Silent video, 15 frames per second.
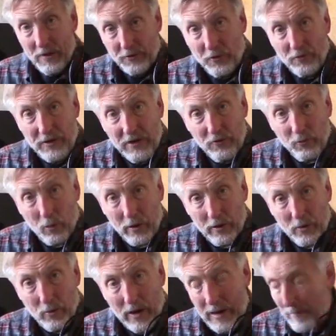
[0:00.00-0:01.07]
so these work
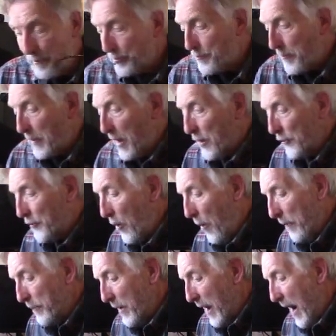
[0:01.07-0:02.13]
great.
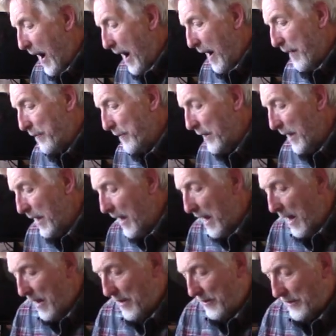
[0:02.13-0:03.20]
So
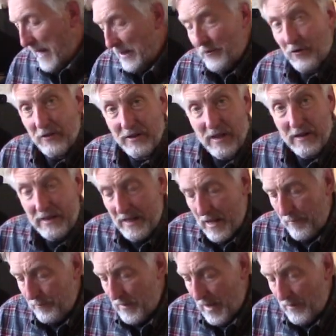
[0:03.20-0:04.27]
that's
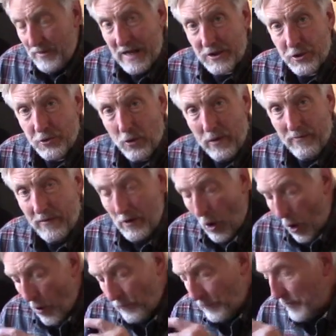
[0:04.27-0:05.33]
sort of an
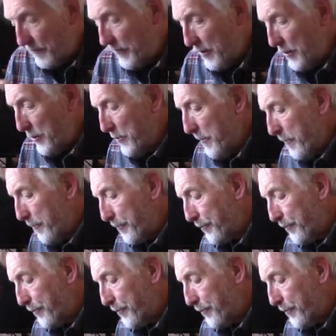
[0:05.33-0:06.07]
overview